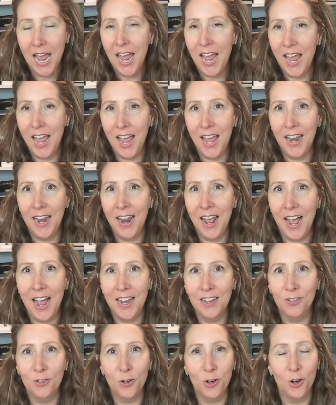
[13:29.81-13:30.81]
And
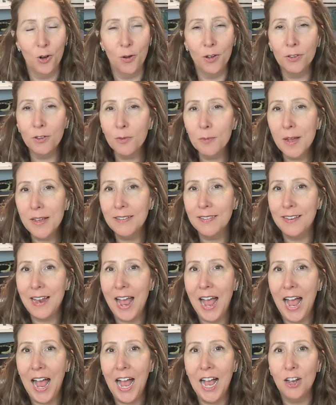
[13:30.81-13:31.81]
I start going through my
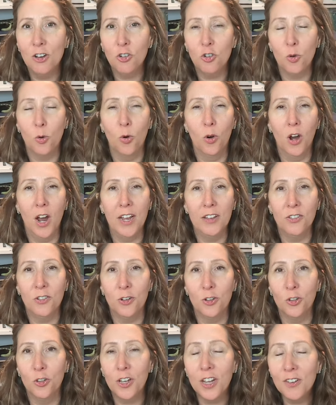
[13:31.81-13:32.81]
stash or I
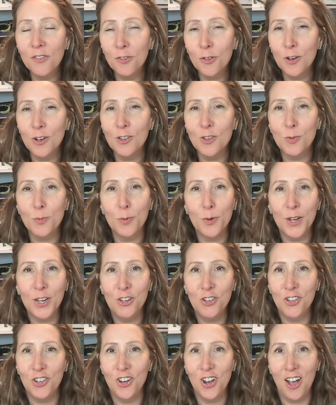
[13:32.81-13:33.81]
start looking for
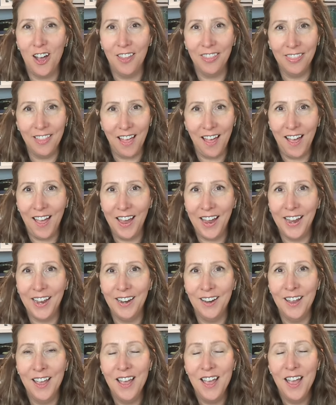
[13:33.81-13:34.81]
inspiration
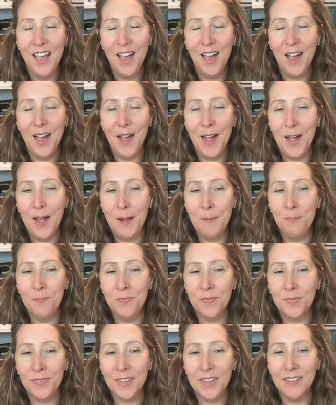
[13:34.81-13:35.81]
online.
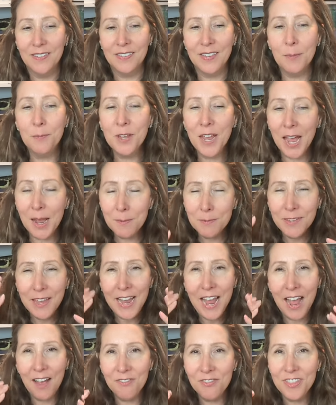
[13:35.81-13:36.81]
Um, sometimes I
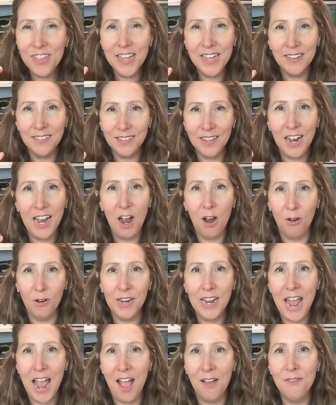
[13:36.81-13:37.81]
have things that I
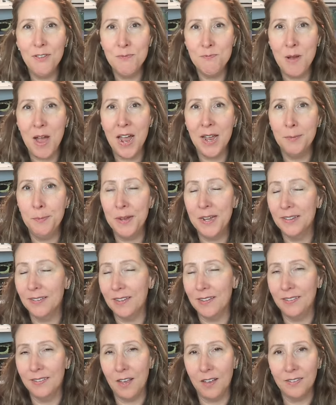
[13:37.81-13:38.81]
already have in mind because
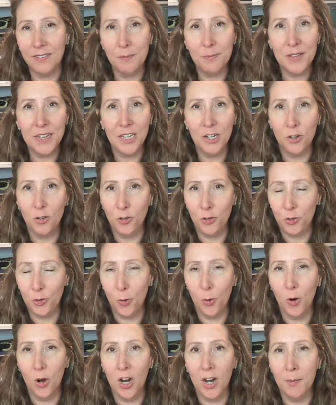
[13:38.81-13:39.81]
I saw something in a
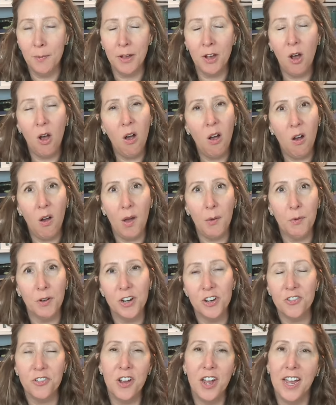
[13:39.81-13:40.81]
store and I'm like, oh, I
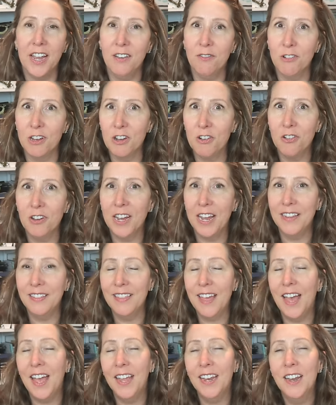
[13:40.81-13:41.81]
want to try and recreate
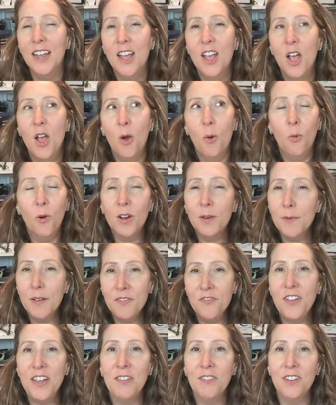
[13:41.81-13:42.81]
that. One of my
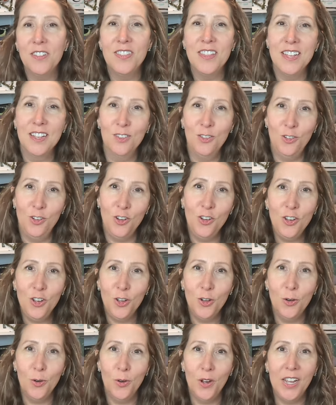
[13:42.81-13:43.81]
favorite things to
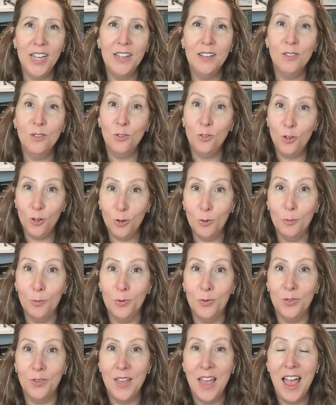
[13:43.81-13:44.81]
do is
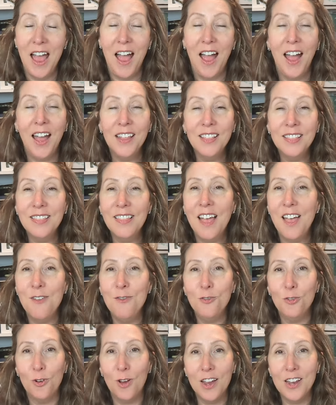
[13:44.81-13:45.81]
dupes. I
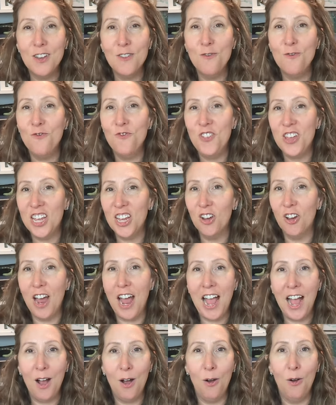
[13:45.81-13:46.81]
love trying to figure
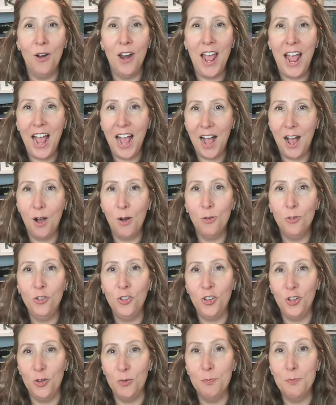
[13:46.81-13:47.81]
out how
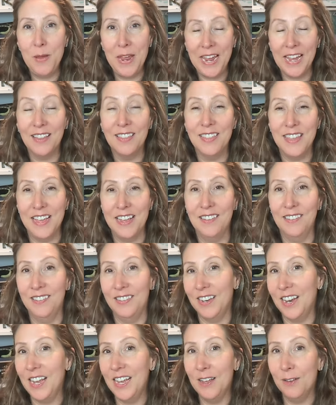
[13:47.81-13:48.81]
to make things
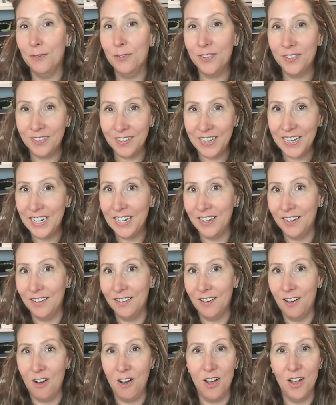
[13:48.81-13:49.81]
that I have seen
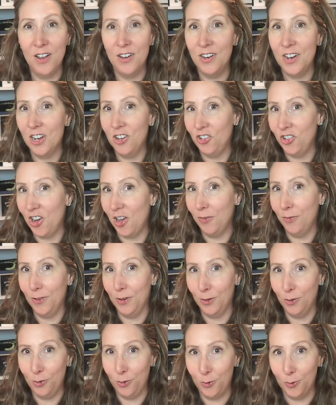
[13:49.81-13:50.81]
on a shelf
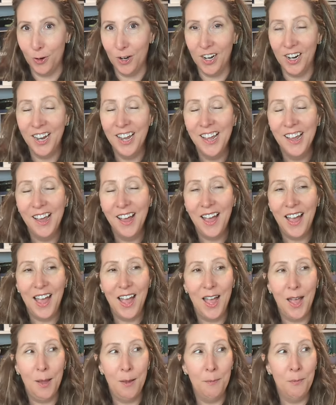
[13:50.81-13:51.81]
in a store
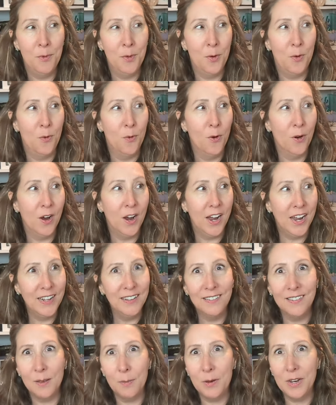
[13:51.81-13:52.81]
um, or
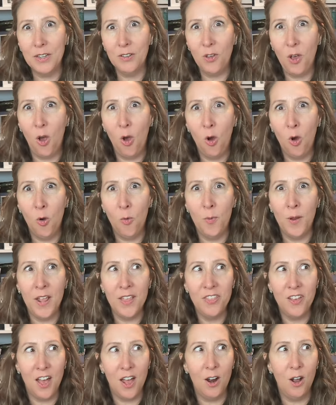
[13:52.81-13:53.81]
in somebody's home. And I
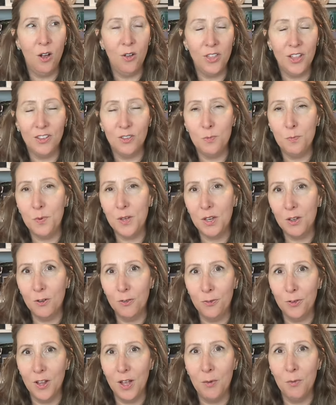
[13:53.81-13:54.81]
thought, oh, that's
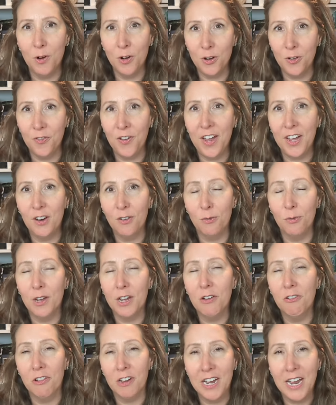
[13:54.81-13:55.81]
beautiful. I wonder if I could
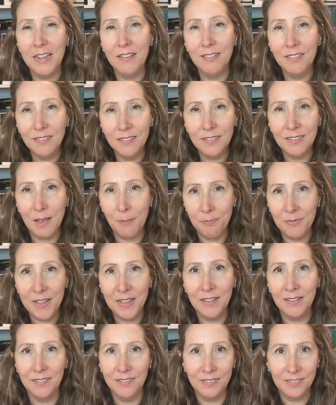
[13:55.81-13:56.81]
recreate
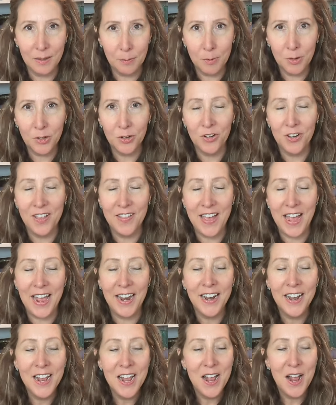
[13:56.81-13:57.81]
something similar to
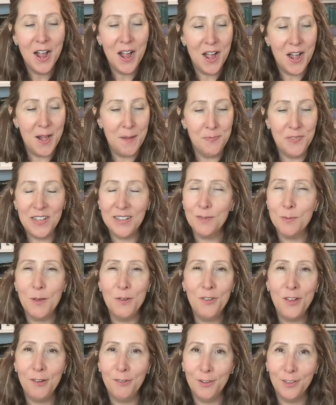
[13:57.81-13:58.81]
that. Um, that's my
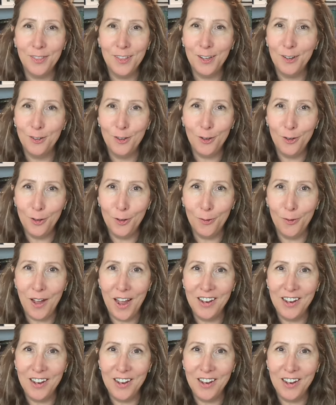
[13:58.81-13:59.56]
favorite thing to do.